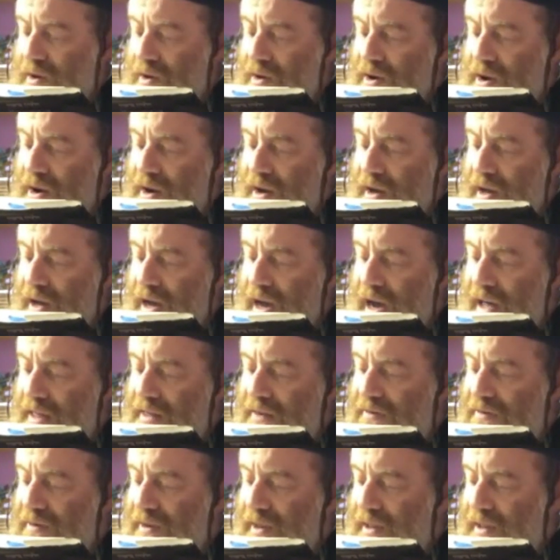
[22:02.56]
or
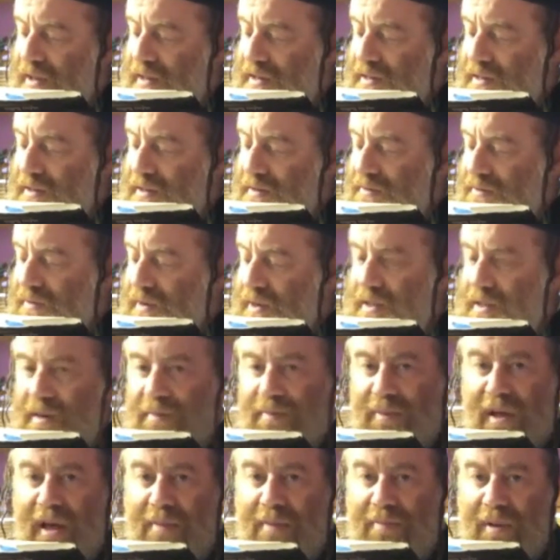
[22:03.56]
other fillings. For
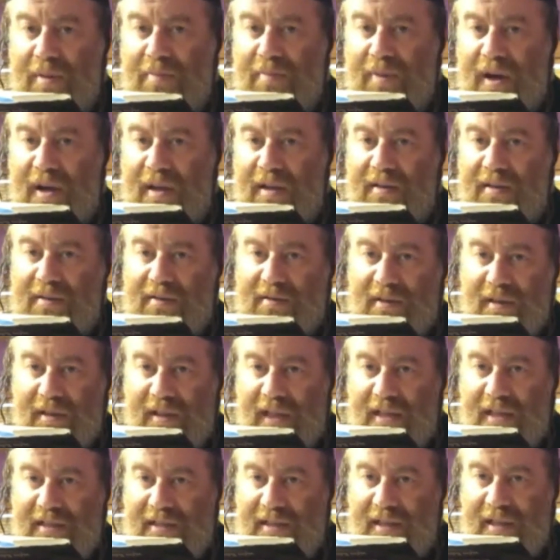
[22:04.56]
example, apple pie. So
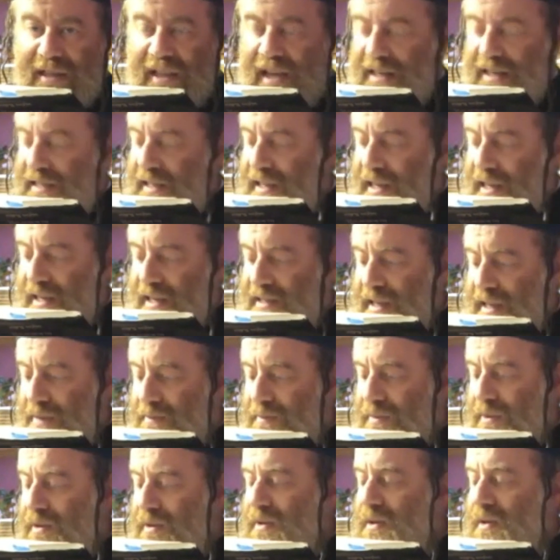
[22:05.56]
that's a classic
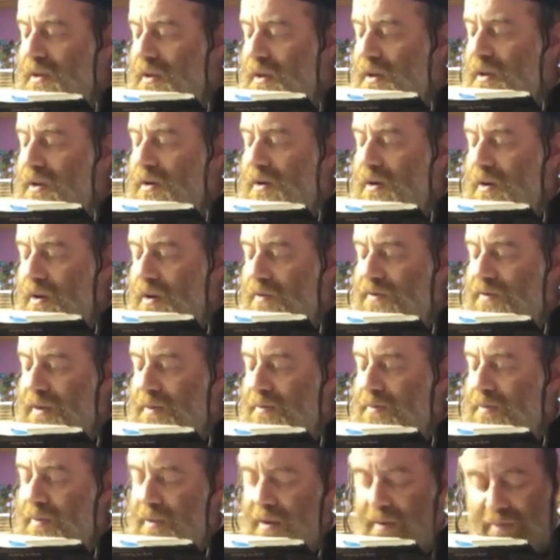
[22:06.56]
example of
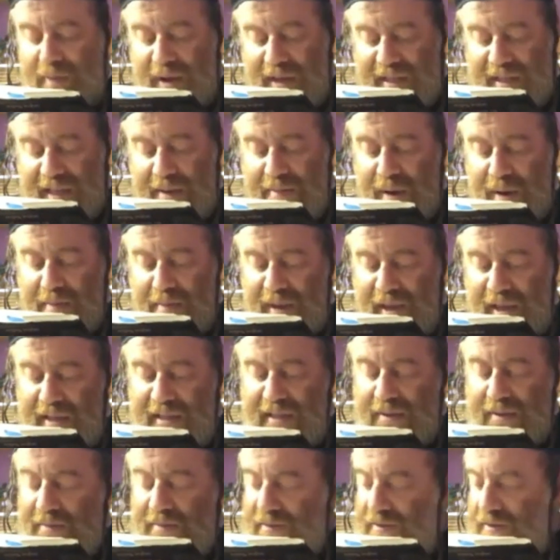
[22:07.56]
the Pas Haba
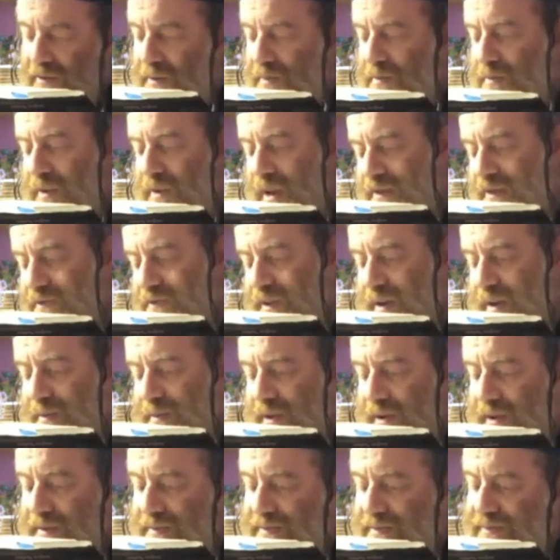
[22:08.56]
Bekisnim. So bread family.
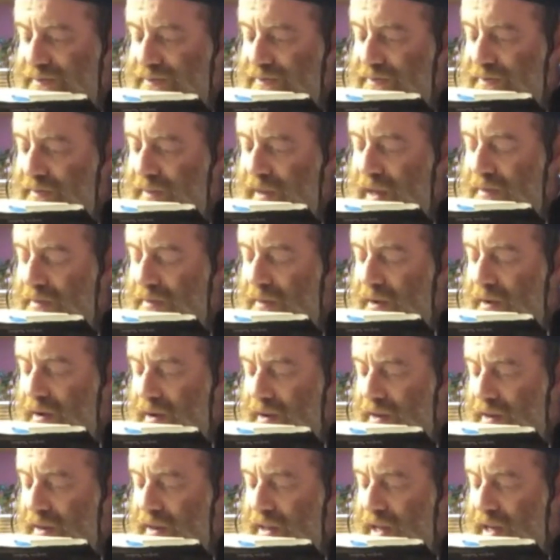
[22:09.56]

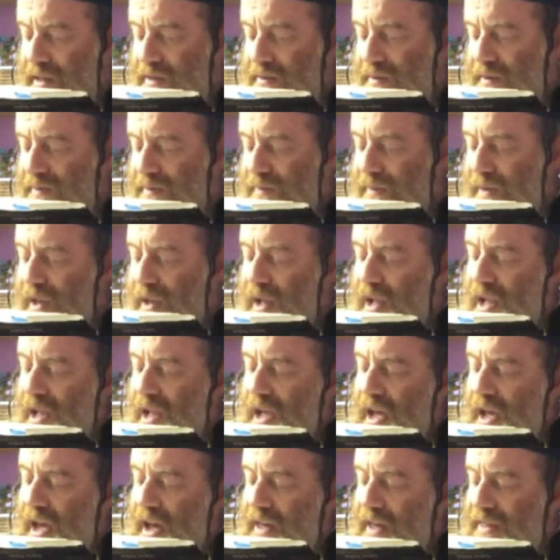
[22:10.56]
Next one.
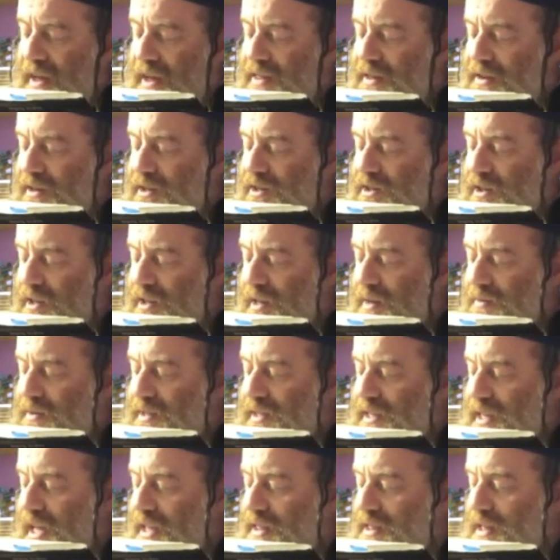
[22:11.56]
Another Rishonim
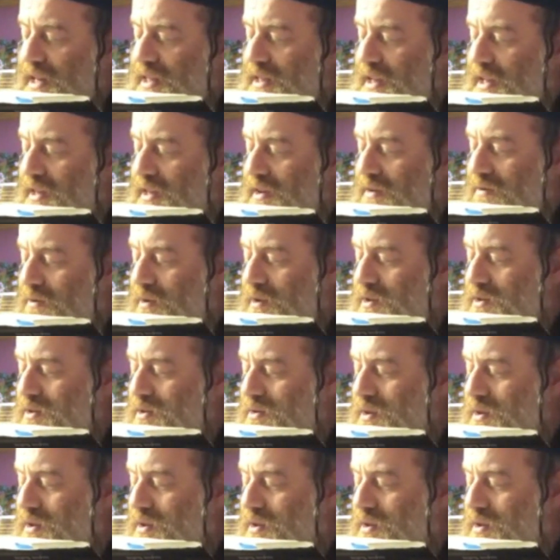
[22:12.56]
say that it refers to